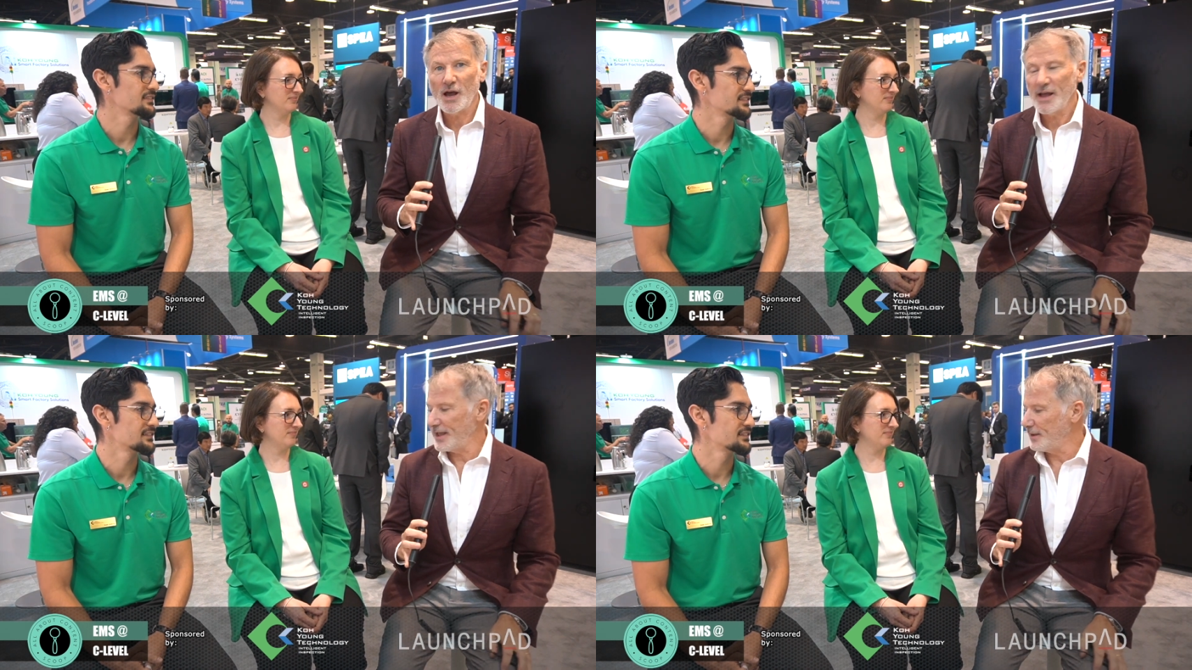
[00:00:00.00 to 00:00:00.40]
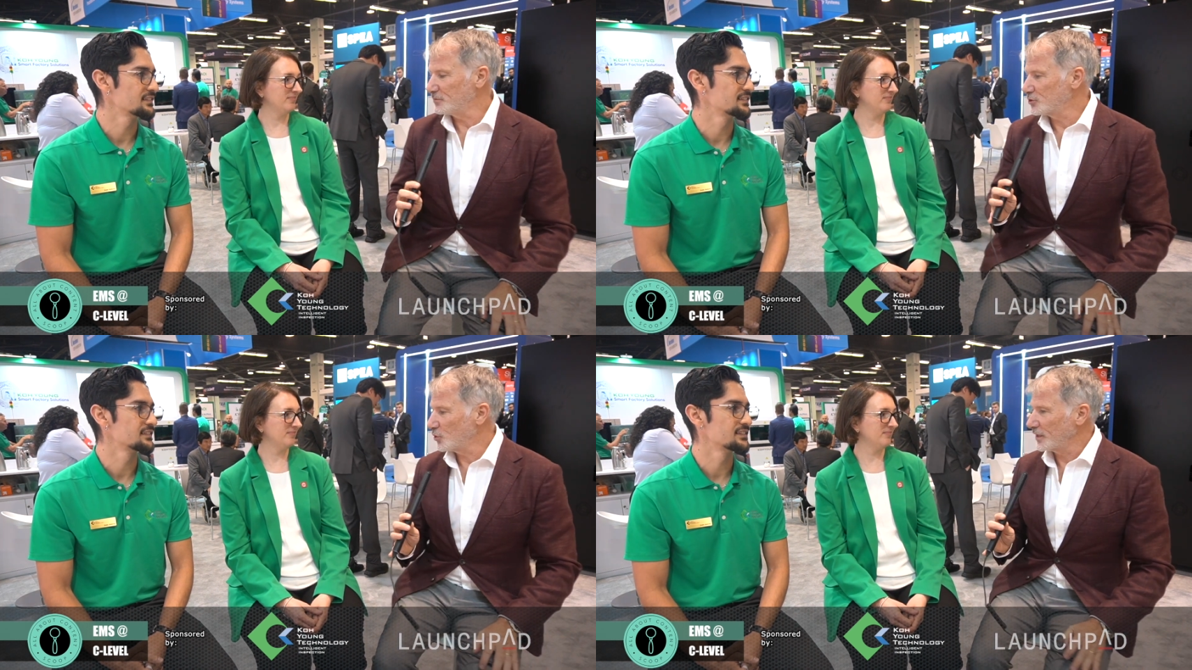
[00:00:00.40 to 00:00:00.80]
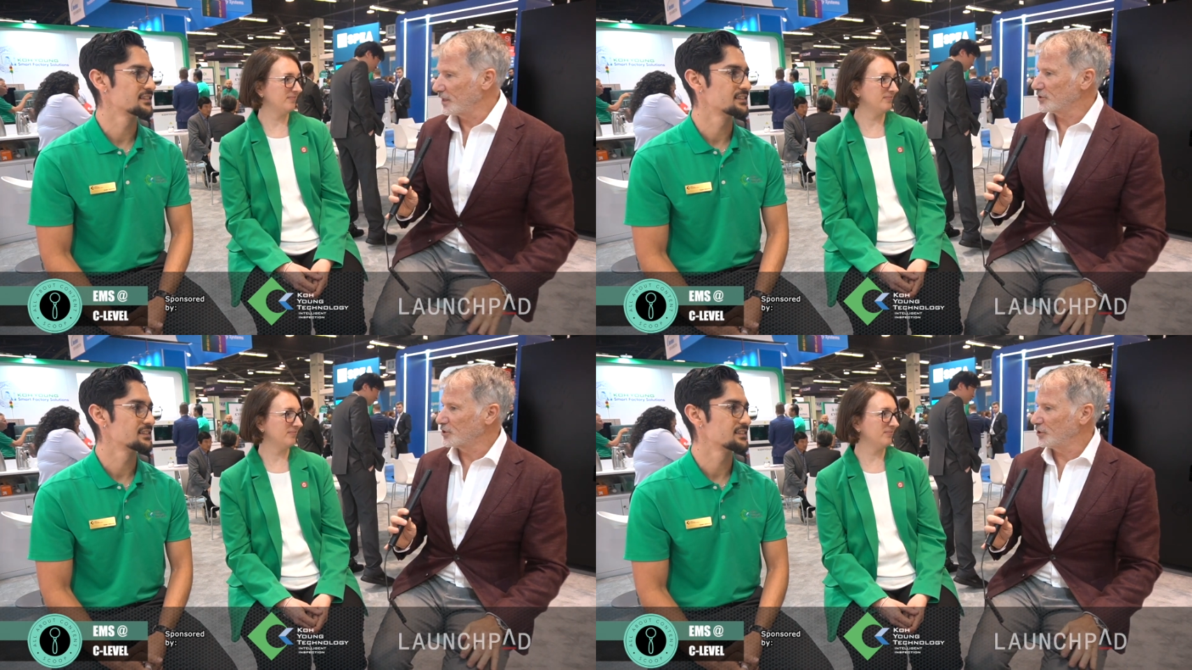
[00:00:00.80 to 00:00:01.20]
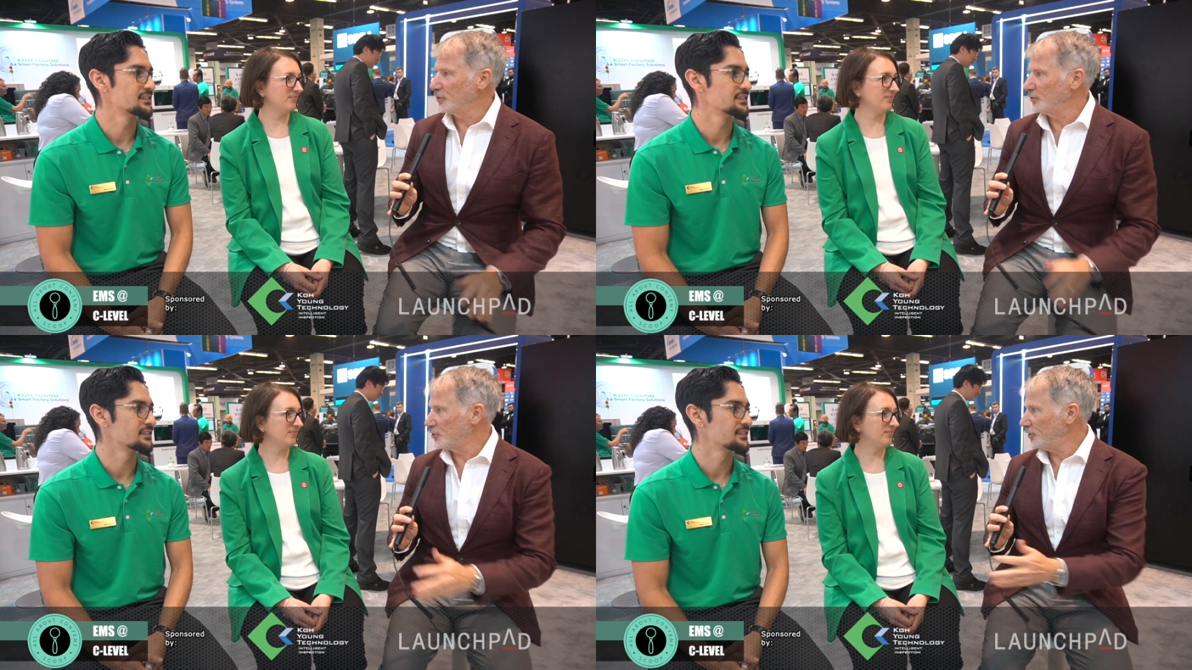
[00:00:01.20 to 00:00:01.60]
Speaker 1: I am talking
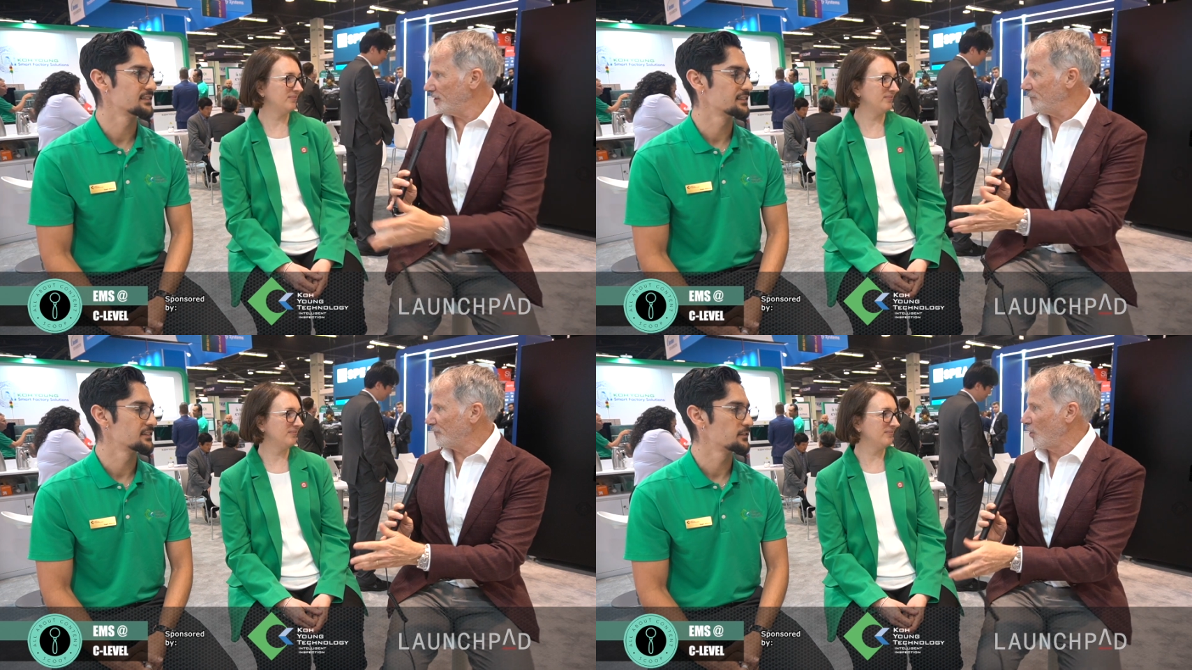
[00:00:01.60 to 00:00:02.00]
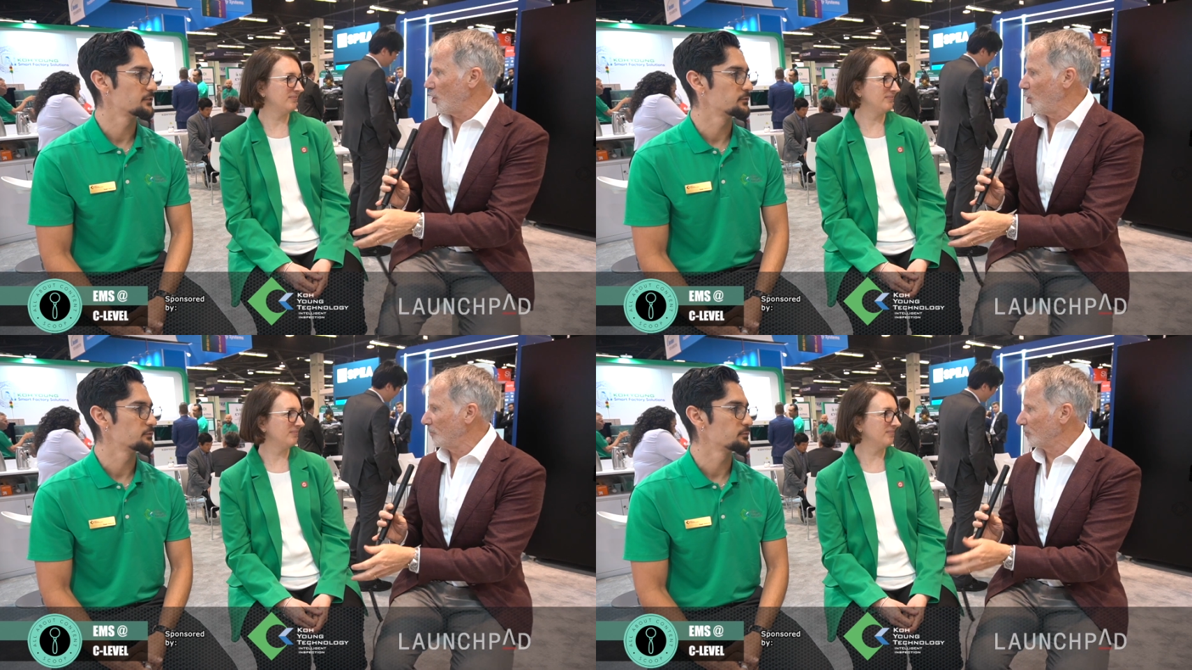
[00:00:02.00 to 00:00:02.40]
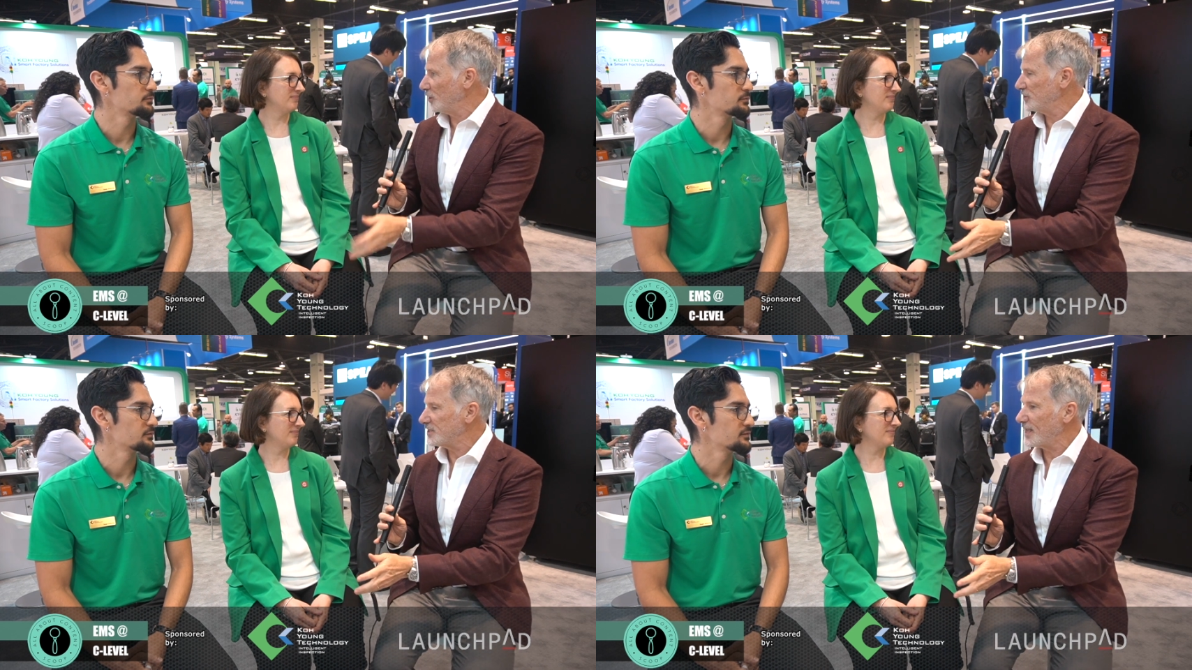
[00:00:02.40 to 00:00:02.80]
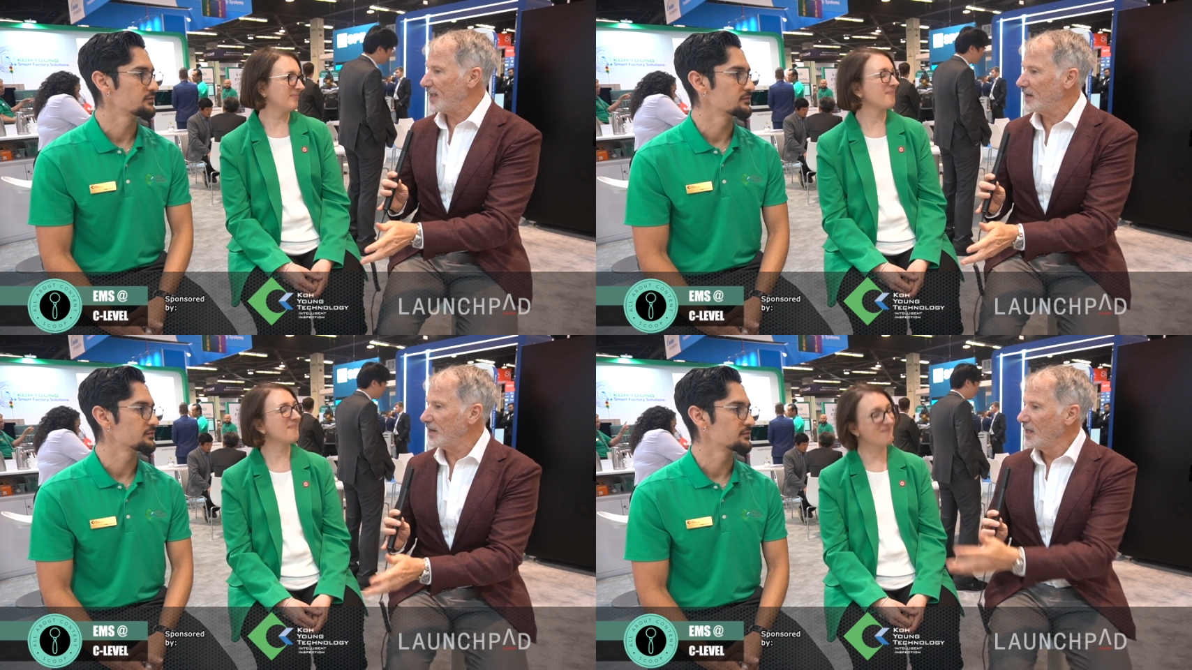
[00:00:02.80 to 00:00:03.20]
to Julie from
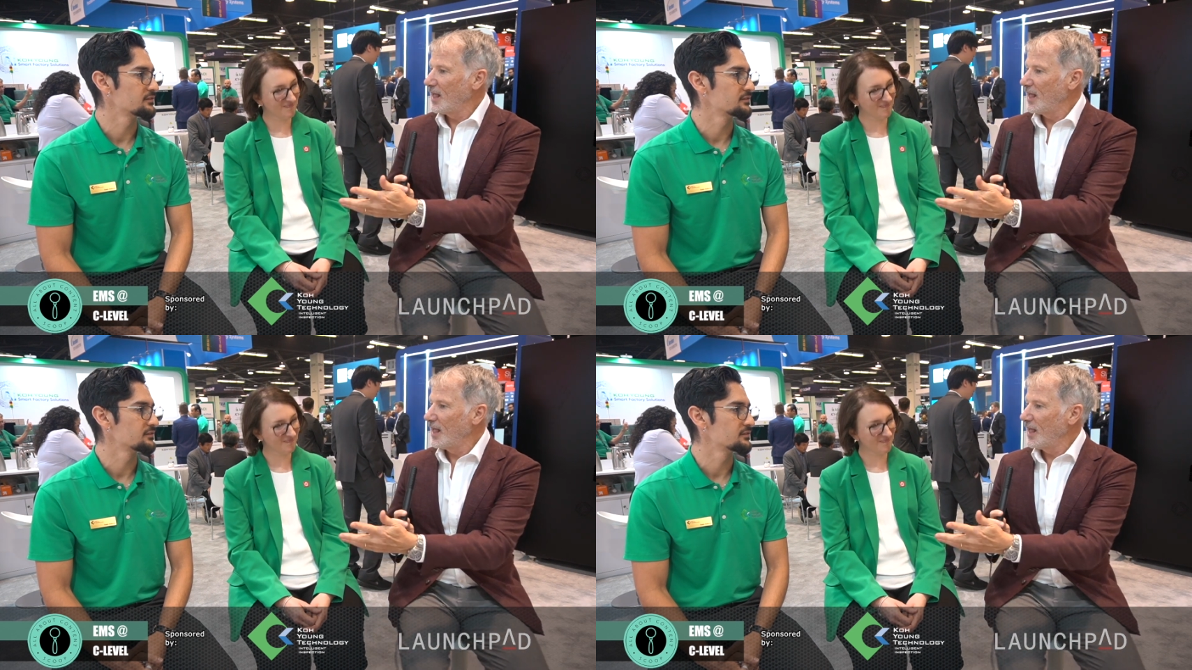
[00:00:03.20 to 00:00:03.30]
Cogiscan